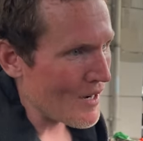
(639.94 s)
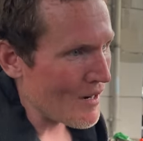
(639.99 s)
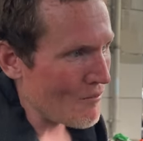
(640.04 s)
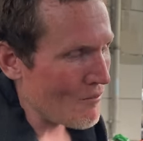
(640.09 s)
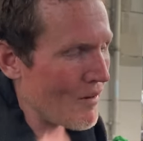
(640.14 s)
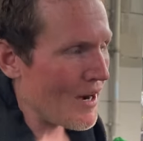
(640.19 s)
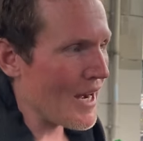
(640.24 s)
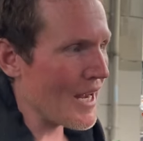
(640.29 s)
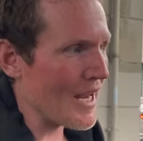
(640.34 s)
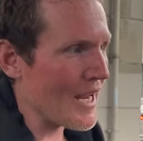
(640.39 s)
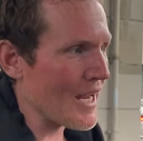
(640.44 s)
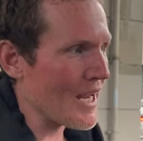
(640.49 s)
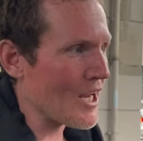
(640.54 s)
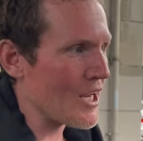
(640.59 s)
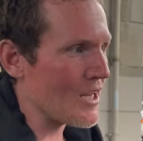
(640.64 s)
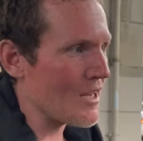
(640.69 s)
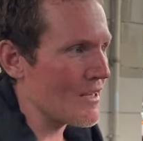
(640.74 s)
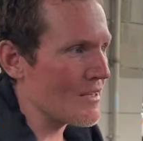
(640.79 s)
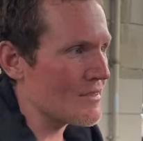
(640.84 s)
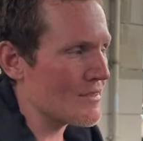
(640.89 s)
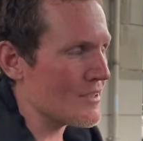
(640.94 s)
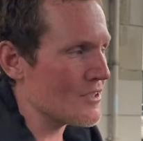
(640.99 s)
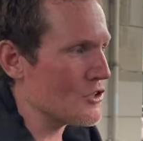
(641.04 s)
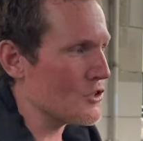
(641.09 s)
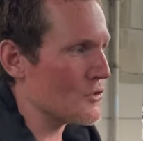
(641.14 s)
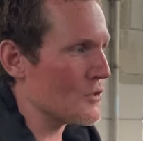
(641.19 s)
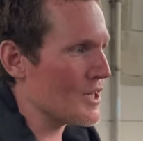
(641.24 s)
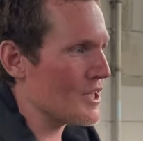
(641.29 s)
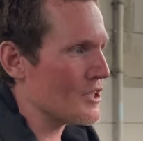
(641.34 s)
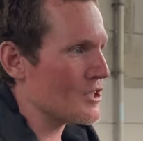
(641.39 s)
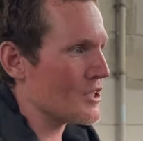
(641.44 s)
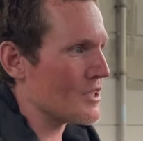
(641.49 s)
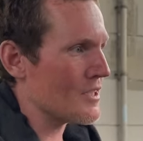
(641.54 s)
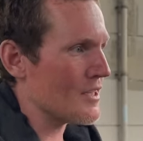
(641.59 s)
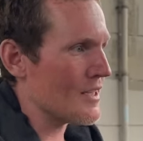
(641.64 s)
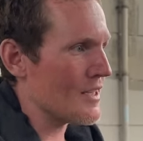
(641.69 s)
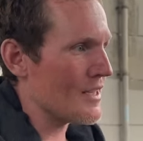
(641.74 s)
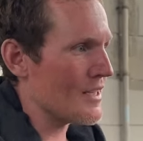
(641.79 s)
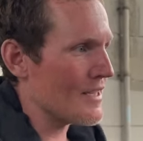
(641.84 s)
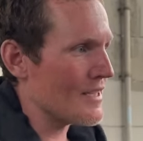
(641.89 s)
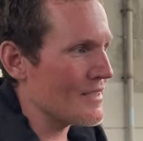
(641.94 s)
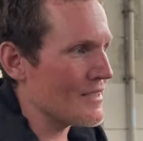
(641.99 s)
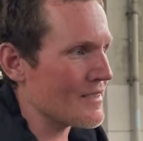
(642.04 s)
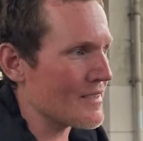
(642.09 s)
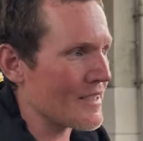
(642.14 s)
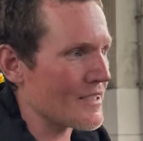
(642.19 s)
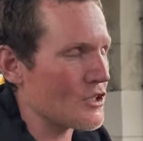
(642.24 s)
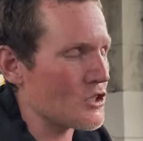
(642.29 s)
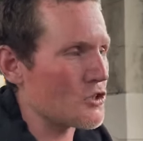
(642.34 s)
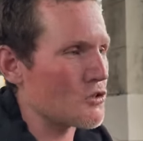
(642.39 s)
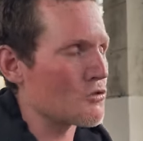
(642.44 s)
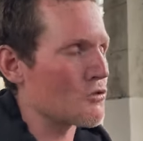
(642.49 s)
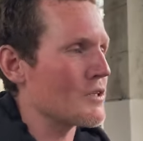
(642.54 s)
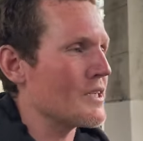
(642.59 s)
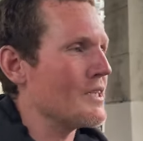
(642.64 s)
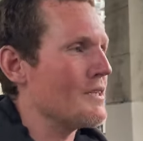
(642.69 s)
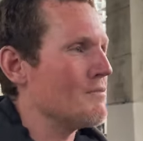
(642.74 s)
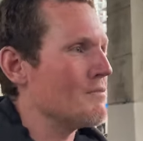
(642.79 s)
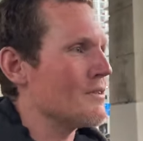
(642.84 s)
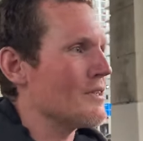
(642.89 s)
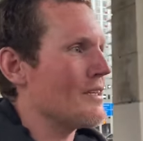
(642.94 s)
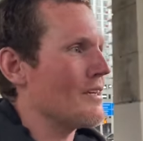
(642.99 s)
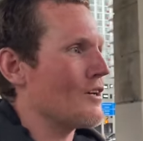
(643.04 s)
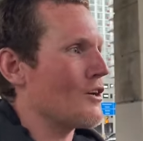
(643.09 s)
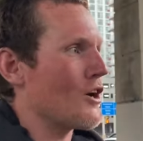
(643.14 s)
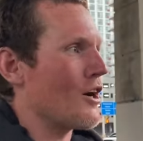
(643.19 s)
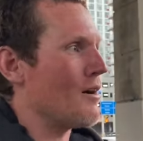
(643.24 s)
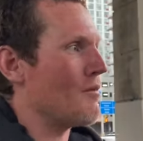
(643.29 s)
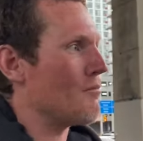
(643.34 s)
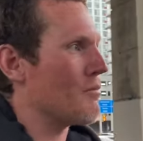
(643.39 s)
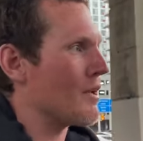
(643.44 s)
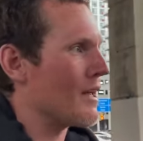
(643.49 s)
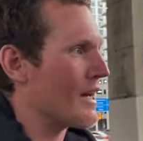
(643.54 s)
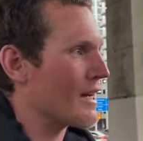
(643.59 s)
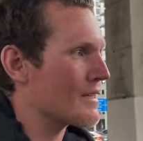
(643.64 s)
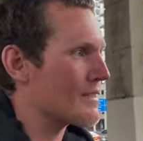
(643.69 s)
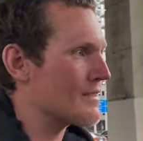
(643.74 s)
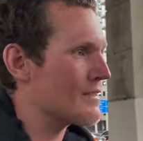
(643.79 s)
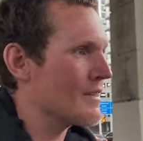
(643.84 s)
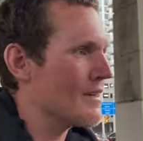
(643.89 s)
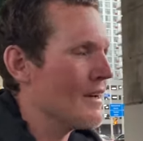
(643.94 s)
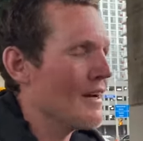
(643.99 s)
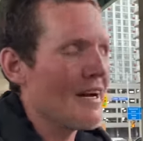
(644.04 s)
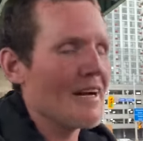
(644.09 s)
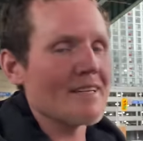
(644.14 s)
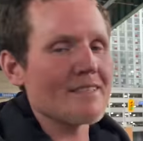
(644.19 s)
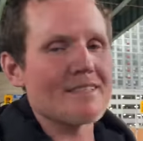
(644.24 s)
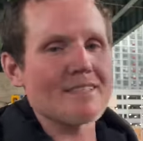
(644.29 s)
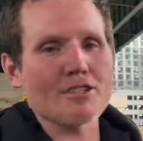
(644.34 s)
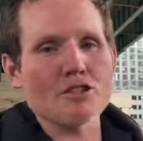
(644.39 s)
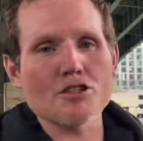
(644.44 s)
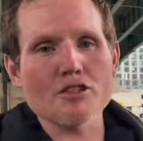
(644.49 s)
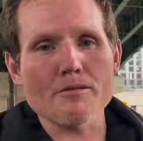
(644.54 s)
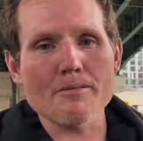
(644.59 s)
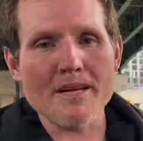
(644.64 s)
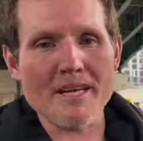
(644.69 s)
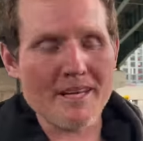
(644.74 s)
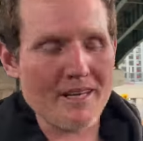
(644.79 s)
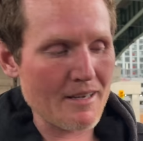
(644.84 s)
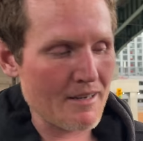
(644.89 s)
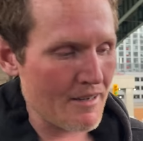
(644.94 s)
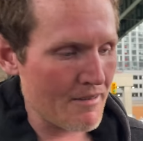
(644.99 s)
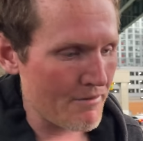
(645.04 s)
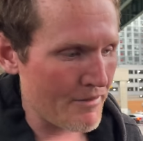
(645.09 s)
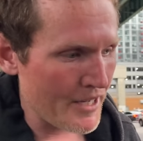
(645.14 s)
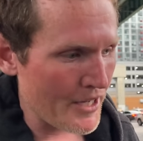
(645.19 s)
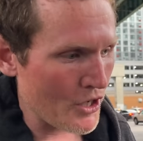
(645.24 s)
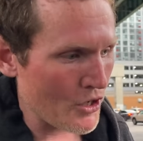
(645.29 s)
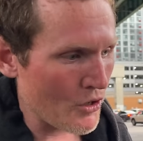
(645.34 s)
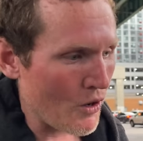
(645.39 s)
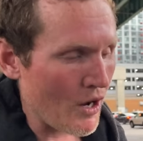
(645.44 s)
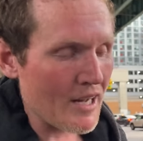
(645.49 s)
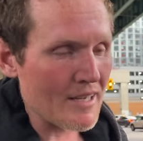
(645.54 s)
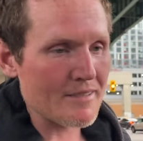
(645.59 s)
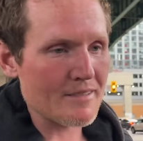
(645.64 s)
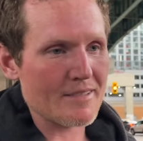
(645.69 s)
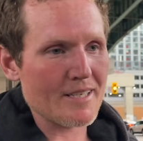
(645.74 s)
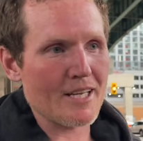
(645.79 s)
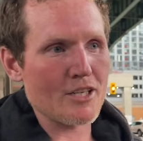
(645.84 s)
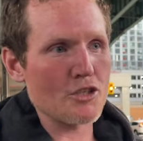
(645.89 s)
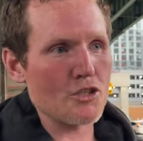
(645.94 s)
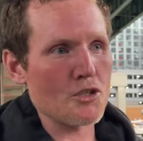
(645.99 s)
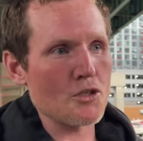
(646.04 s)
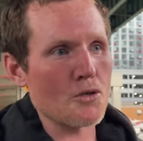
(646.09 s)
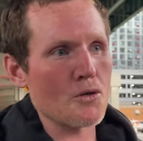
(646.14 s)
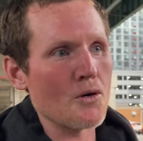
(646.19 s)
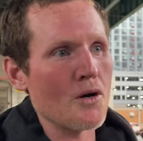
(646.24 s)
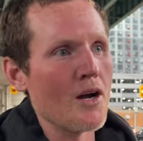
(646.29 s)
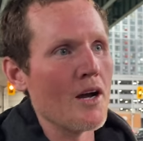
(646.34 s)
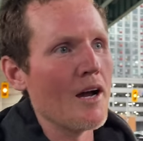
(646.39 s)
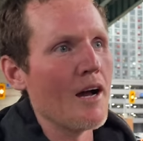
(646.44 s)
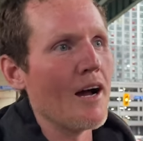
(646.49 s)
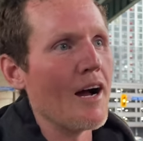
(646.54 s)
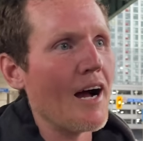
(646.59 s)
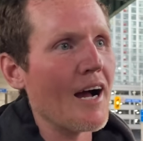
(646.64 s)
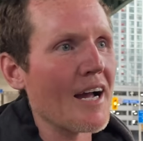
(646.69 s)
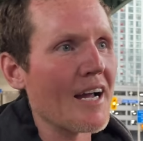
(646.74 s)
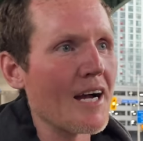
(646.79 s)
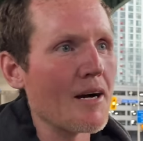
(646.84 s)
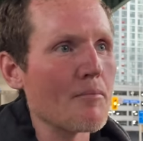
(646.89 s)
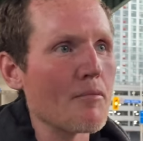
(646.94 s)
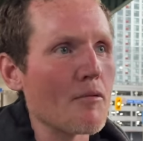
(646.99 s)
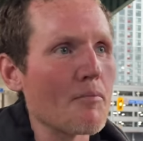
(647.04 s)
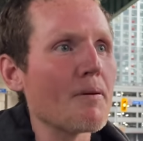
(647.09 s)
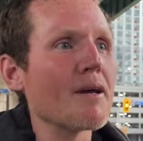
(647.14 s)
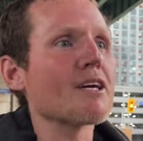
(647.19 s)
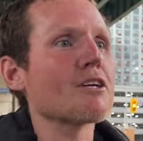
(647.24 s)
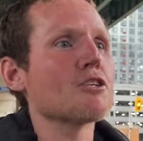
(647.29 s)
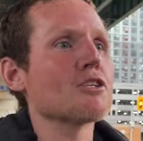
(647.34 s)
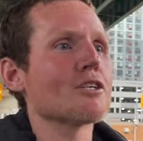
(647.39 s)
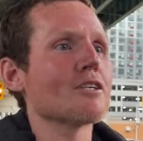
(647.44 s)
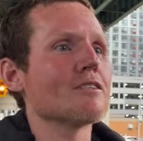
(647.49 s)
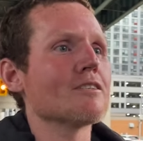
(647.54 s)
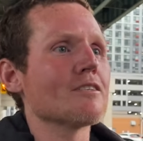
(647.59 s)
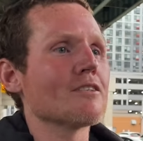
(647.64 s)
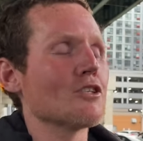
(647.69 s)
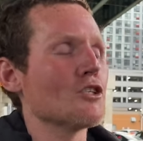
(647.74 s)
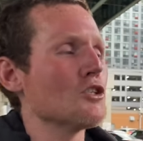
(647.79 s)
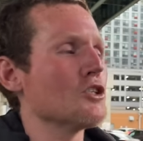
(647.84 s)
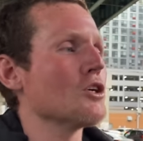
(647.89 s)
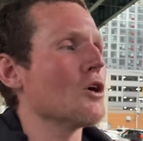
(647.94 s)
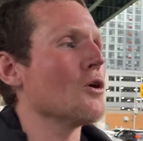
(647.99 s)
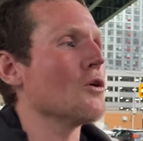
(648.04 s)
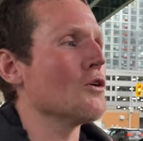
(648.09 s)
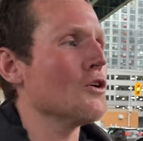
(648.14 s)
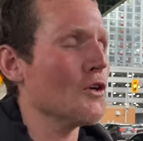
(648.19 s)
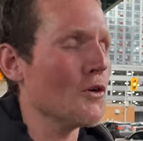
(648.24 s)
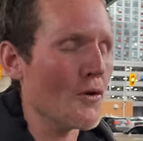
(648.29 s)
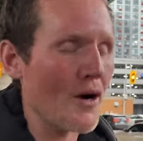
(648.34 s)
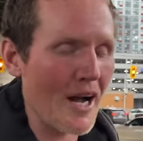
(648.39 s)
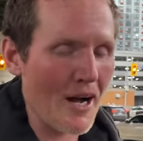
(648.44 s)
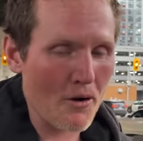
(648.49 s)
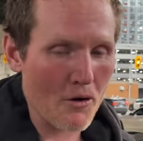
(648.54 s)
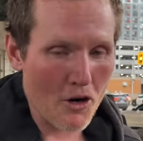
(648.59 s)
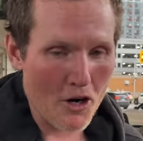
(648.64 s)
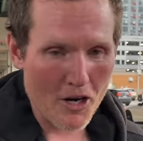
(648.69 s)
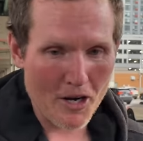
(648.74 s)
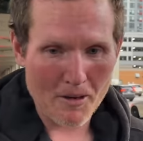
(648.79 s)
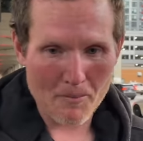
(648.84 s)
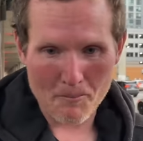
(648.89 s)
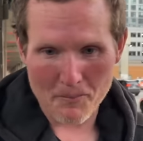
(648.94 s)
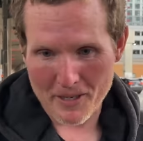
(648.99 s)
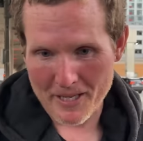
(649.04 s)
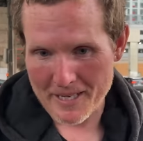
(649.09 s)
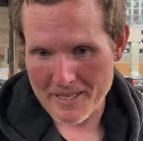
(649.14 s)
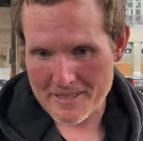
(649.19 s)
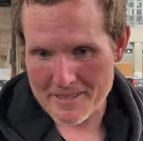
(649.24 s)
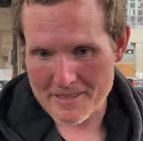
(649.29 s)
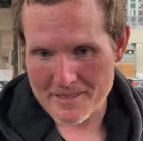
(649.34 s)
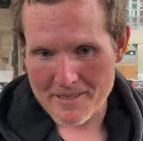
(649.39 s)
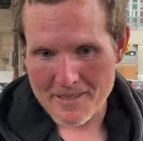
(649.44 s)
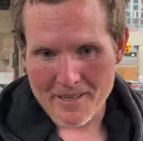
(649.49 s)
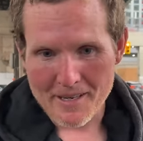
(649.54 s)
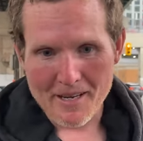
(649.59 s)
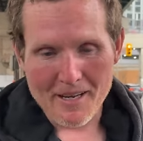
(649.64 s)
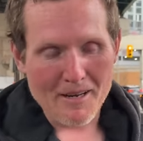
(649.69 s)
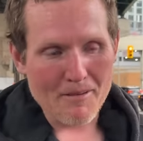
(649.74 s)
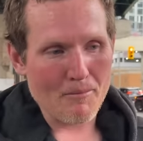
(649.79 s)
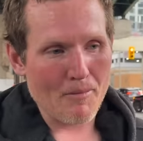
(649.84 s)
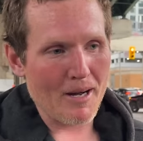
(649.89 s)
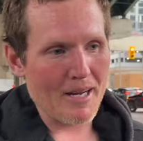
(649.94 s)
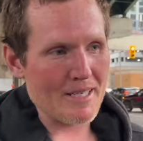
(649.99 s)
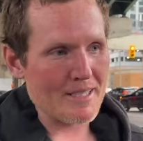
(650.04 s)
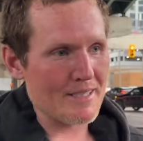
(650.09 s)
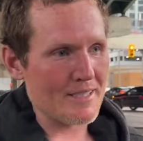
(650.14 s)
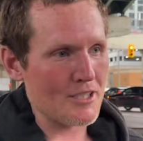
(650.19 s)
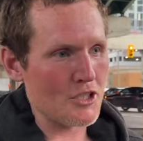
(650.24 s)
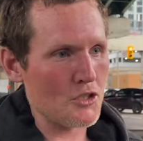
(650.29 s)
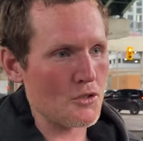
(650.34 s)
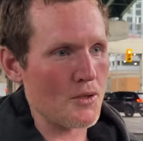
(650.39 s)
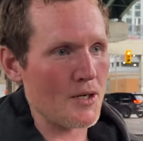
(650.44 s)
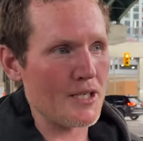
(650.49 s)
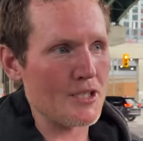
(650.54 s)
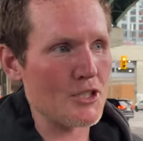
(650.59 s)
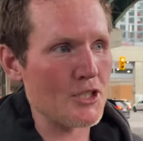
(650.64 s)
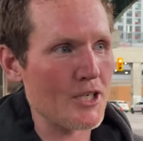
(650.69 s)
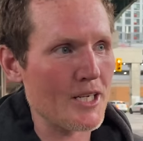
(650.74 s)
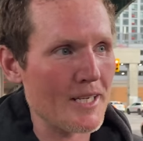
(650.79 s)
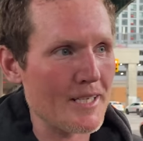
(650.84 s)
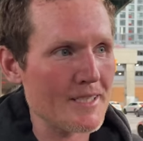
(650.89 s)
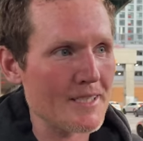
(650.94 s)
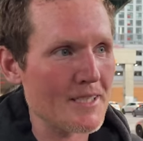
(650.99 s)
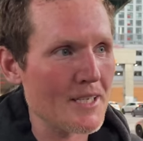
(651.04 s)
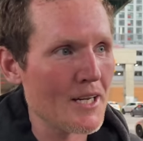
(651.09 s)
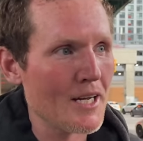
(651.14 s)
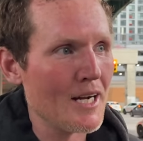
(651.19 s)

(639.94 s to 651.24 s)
My situation is extremely complex. And since you're making a video, I'll send you a couple pictures to show you how complex my situation is.